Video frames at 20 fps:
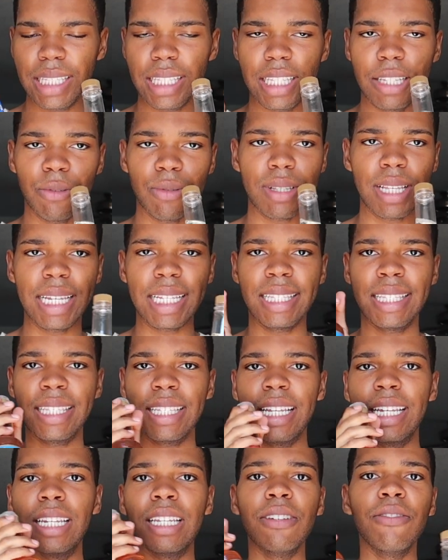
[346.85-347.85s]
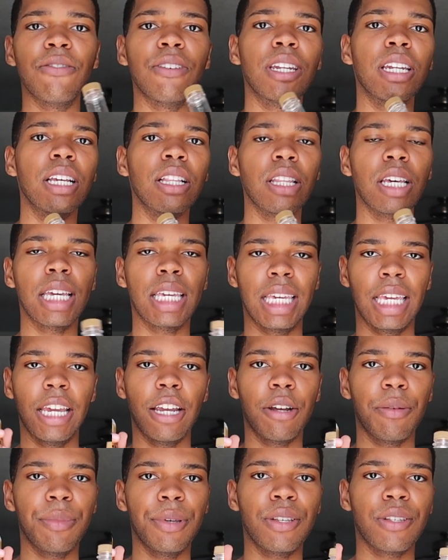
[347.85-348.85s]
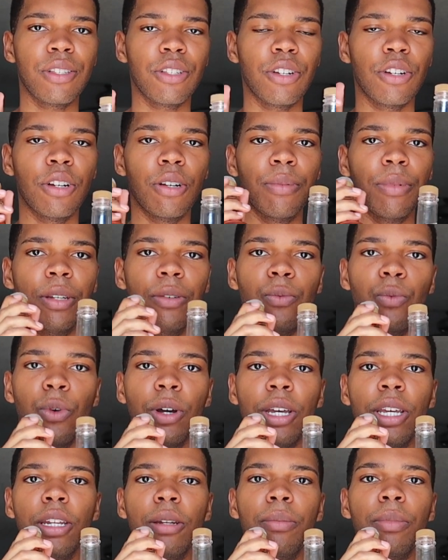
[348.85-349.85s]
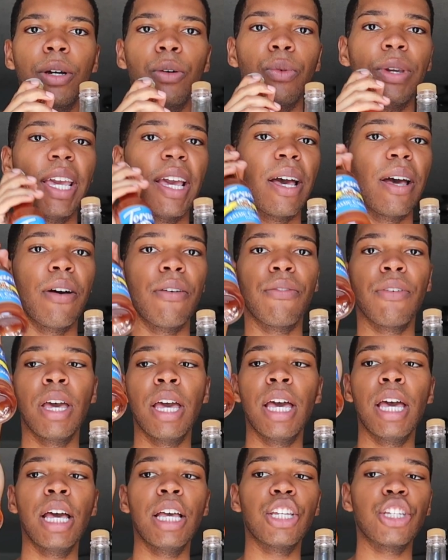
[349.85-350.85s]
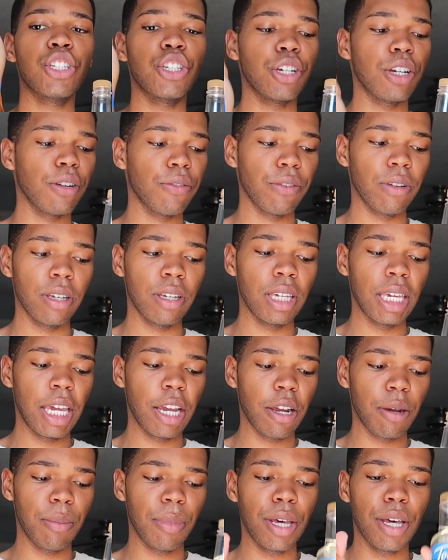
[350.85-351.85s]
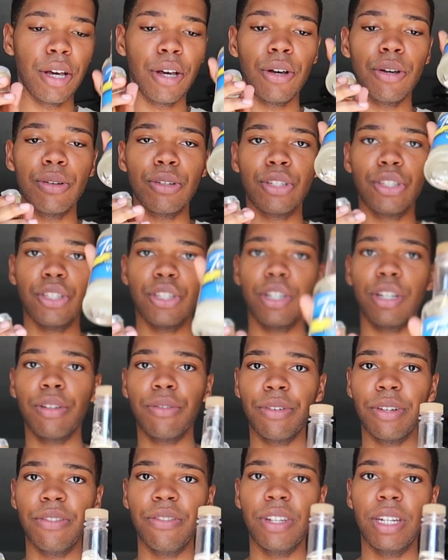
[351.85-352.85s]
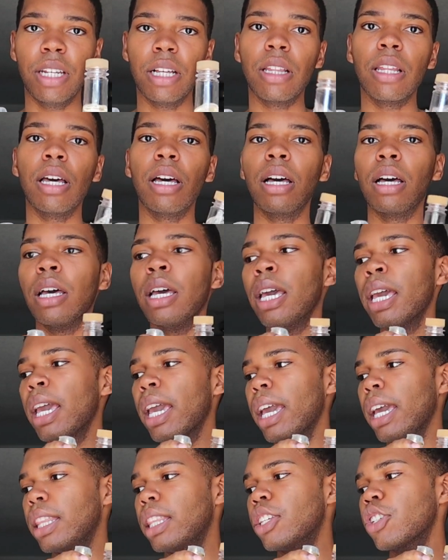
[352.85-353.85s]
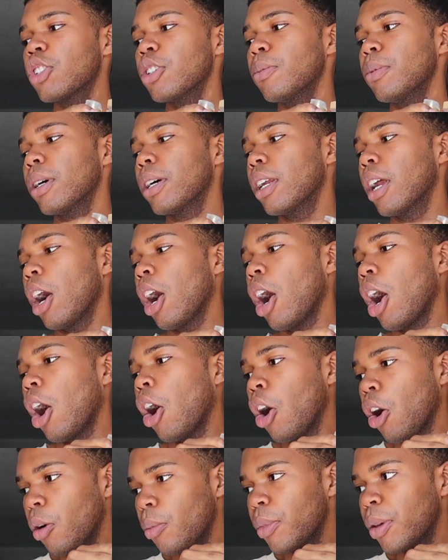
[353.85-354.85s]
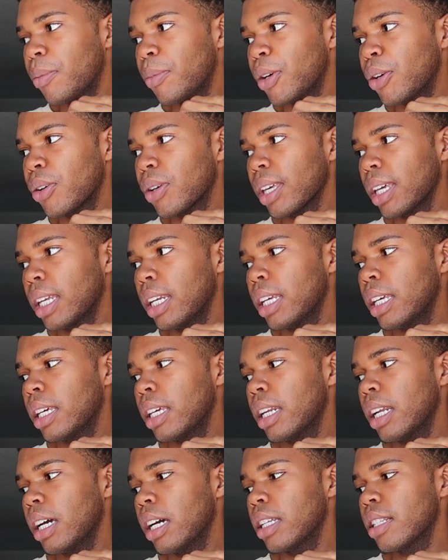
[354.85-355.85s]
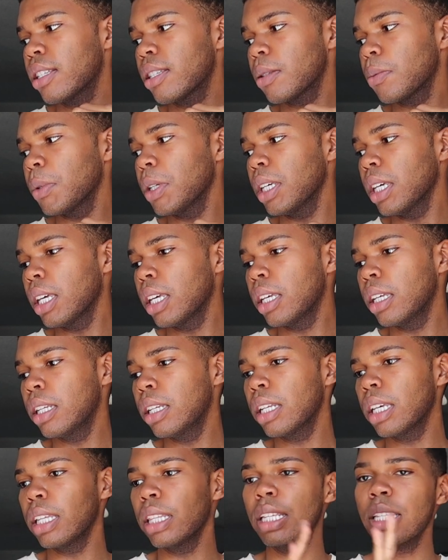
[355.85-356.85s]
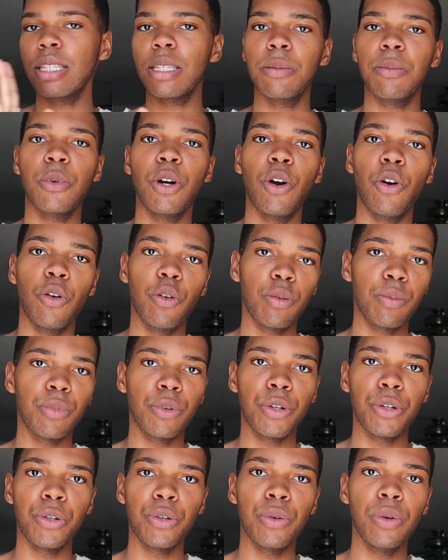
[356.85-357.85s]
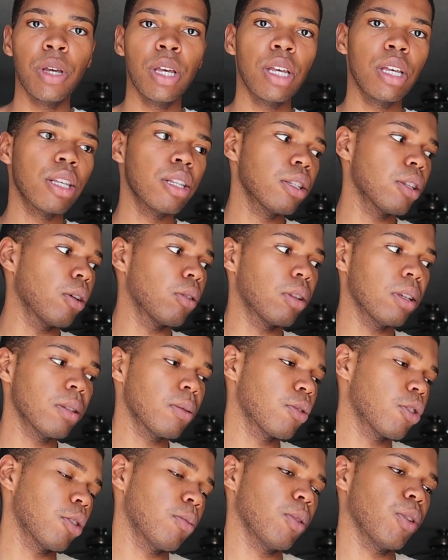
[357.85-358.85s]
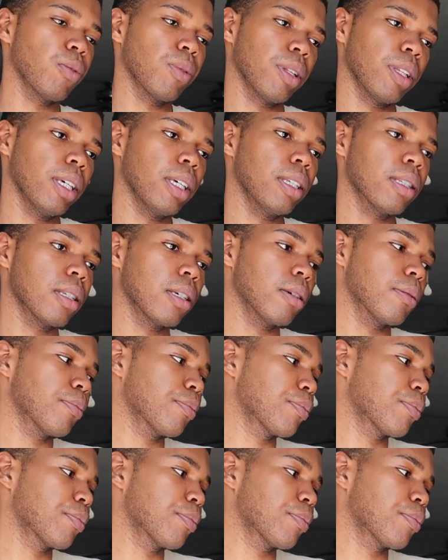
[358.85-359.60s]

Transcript: it was like skinny vanilla caramel syrup in one, but we have sugar-free caramel, sugar-free vanilla, and then she put almond milk in it, unsweetened, and then some cold brew. So this one should be really easy.